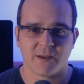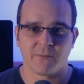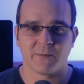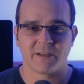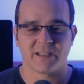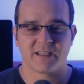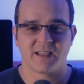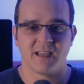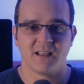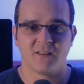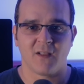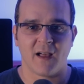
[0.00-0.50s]
and we
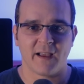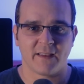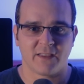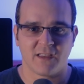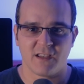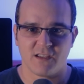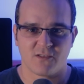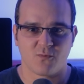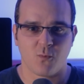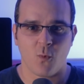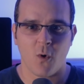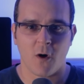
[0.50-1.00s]
see like
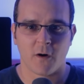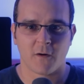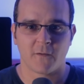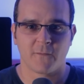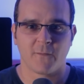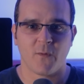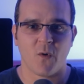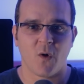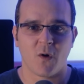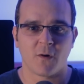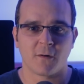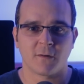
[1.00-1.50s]
these
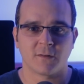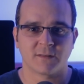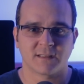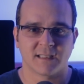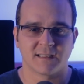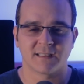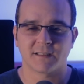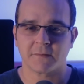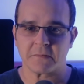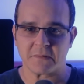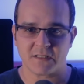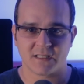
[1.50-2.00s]
waterfalls
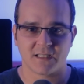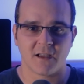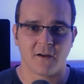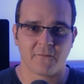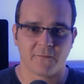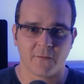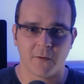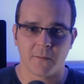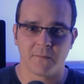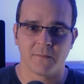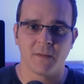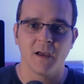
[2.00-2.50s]
and some
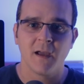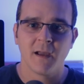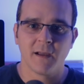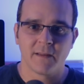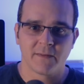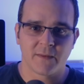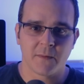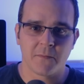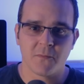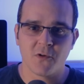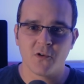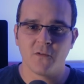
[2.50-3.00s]
stuff from
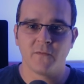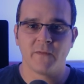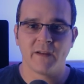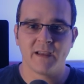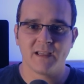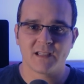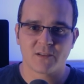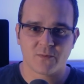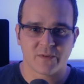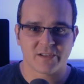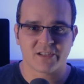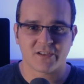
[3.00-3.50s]
the
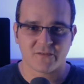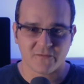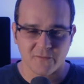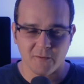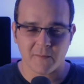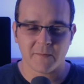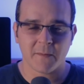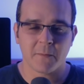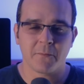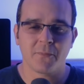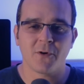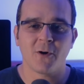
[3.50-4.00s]
movies, which is
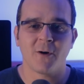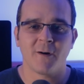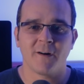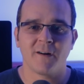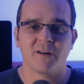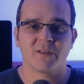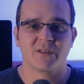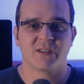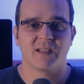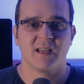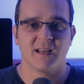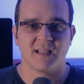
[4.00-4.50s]
from the
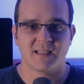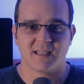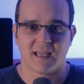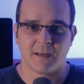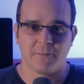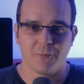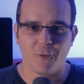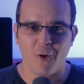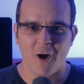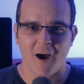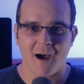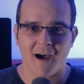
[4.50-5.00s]
books, and it's
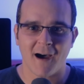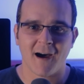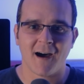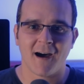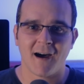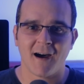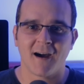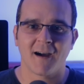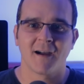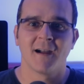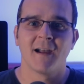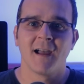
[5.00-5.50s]
like
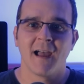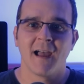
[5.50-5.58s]
blah,